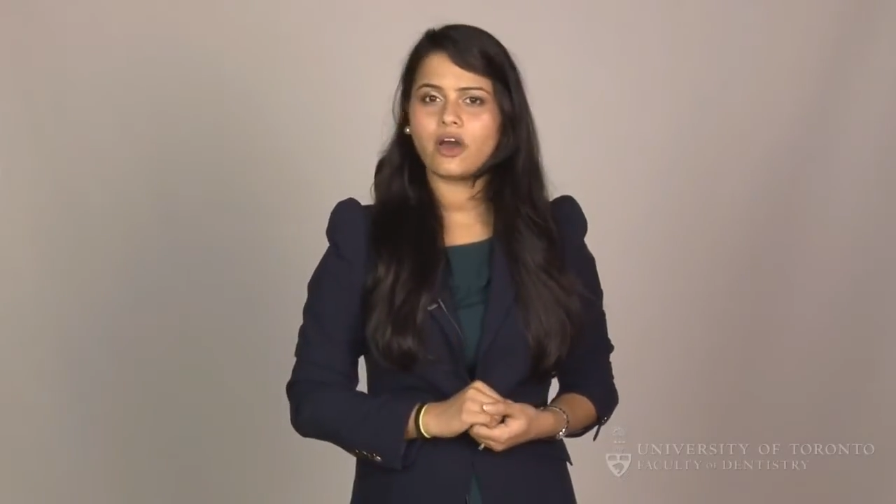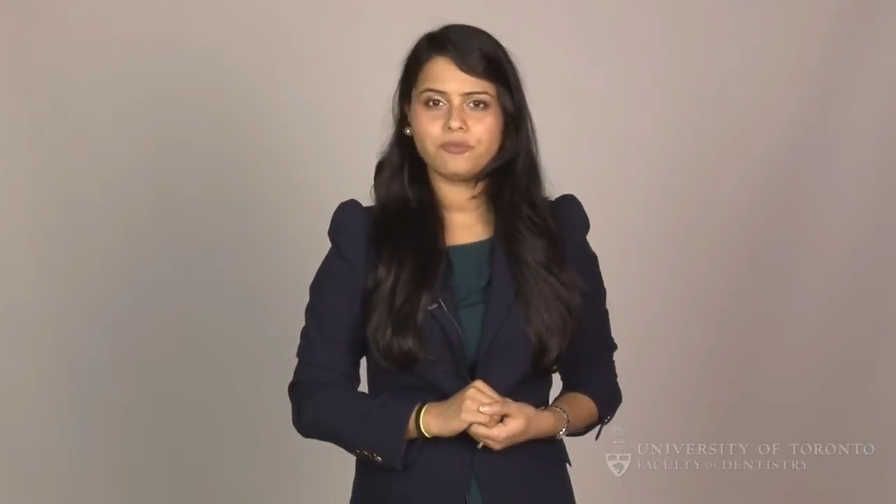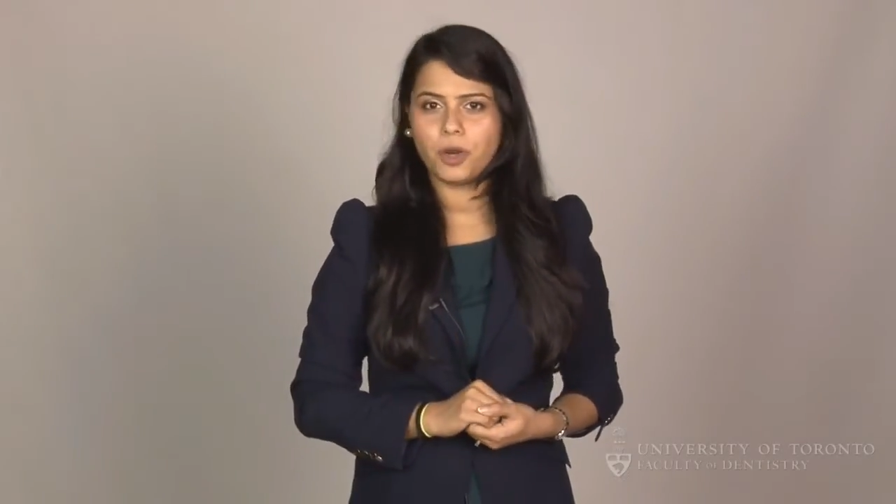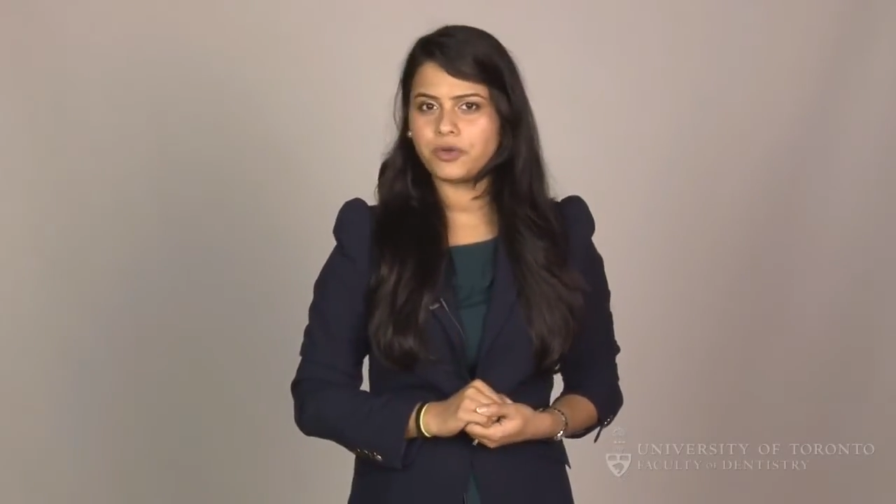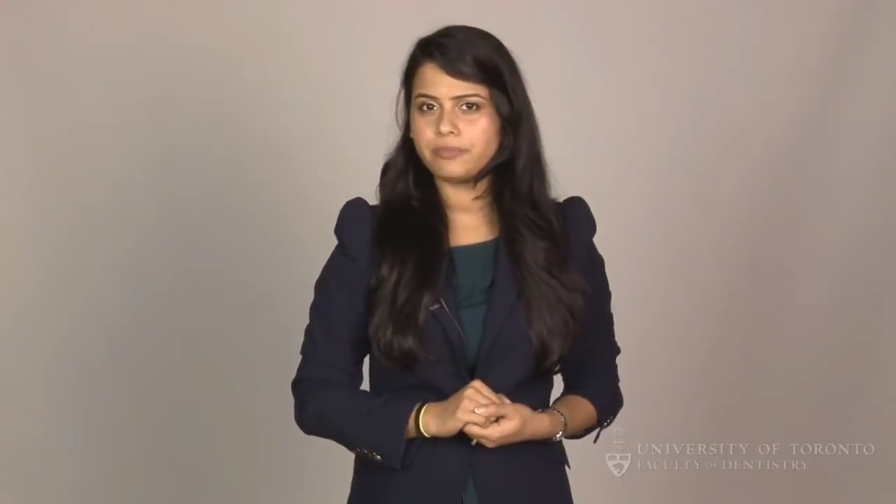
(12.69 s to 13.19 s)
of
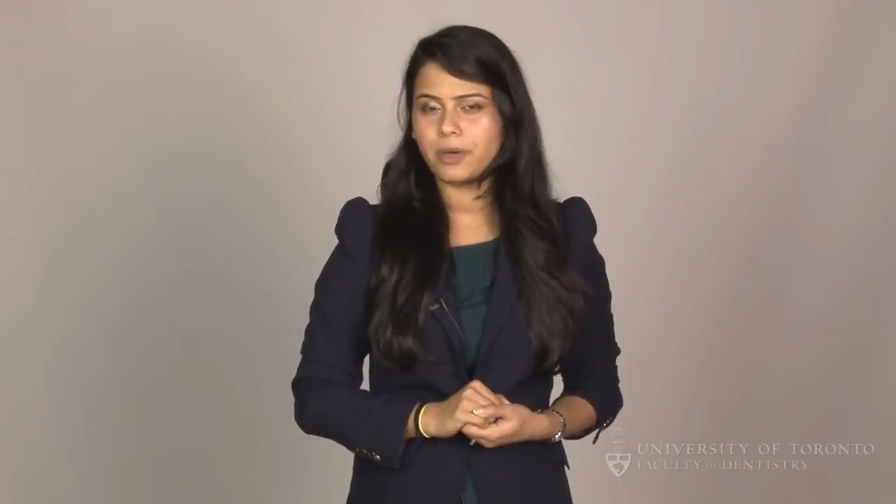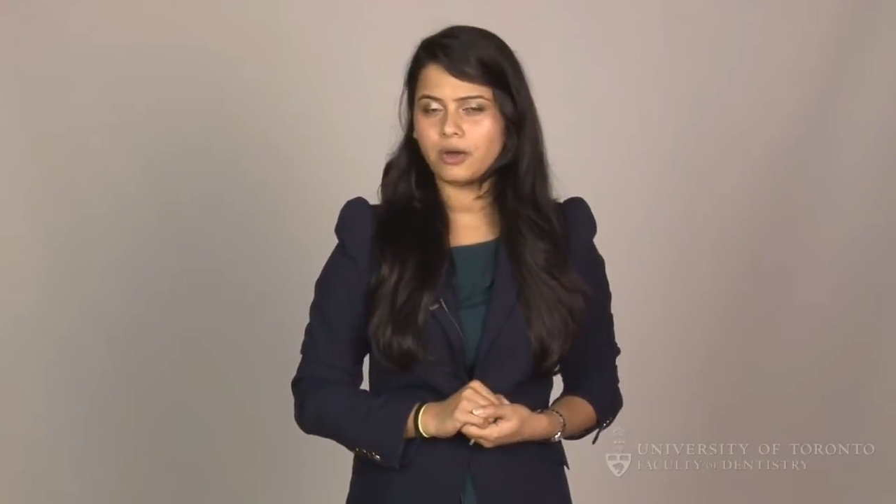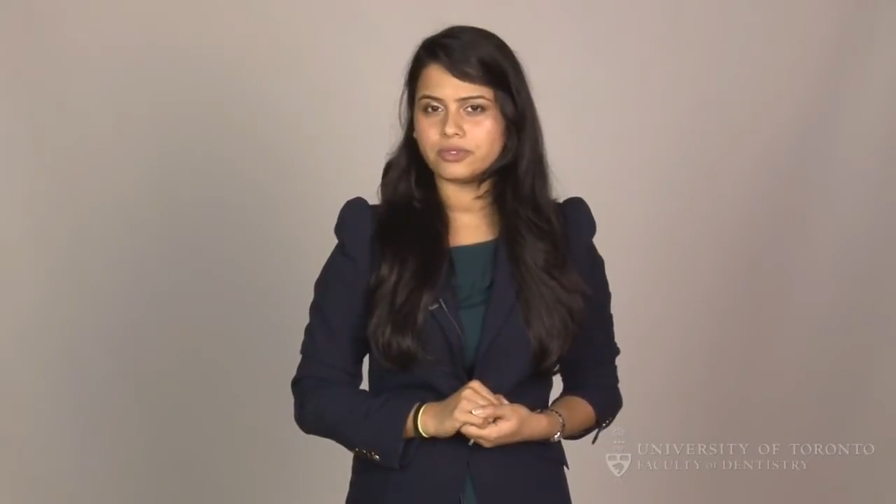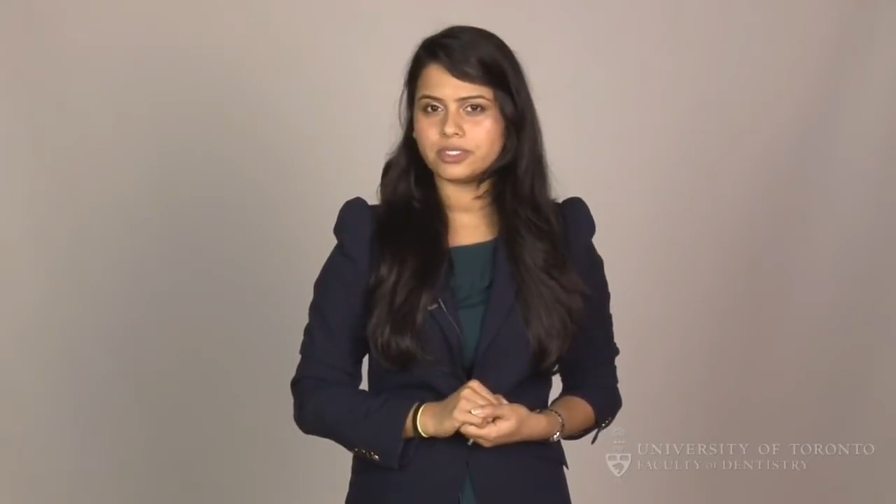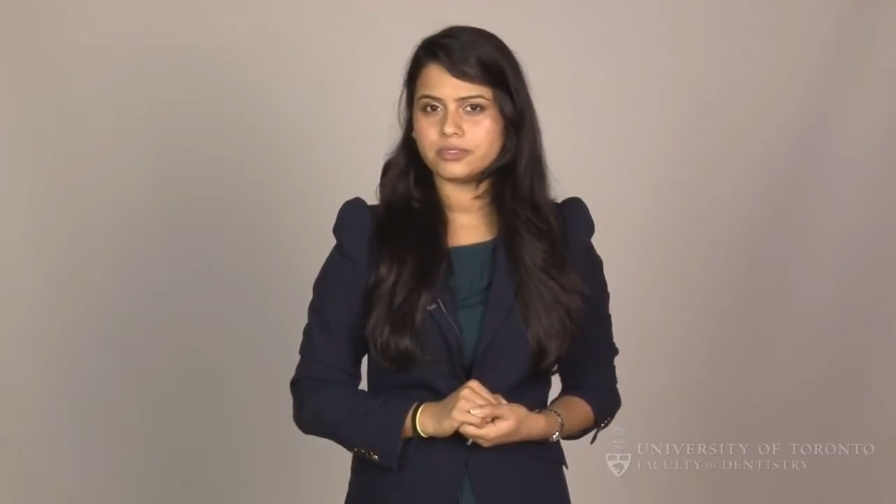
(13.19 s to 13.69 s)
broken
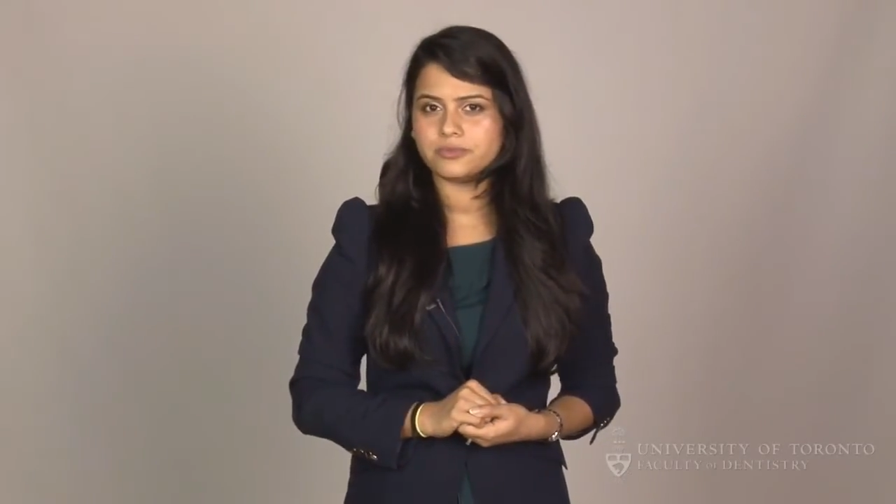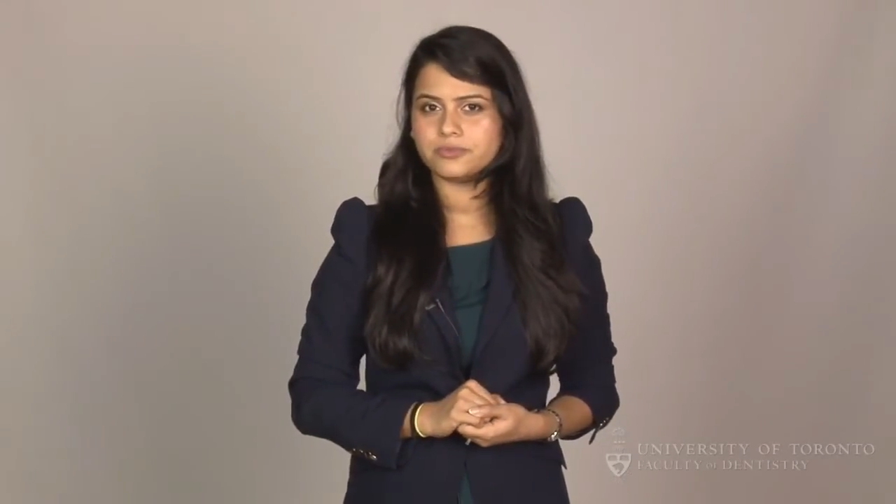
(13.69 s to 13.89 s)
bones?